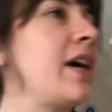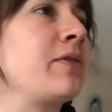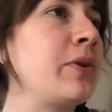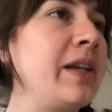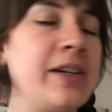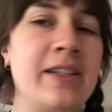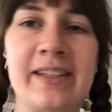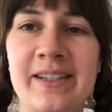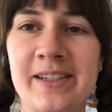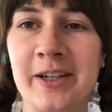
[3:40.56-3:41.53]
a quick look in the
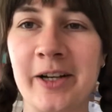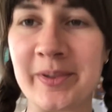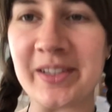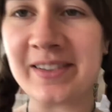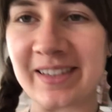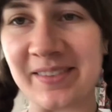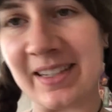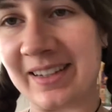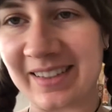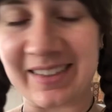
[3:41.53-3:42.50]
kitchen cupboard, see if there's
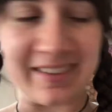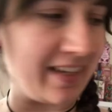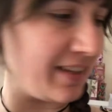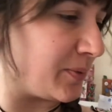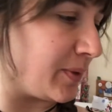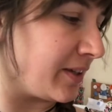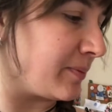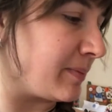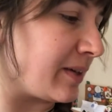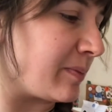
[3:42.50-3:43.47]
anything in there that we
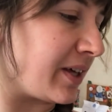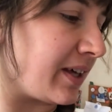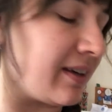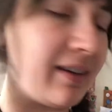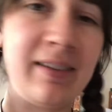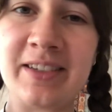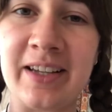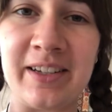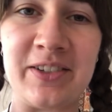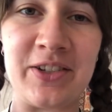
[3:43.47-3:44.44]
can maybe
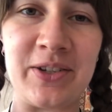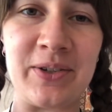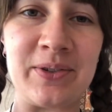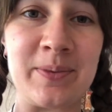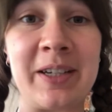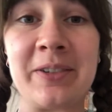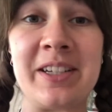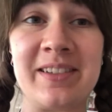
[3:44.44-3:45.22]
turn into some decoration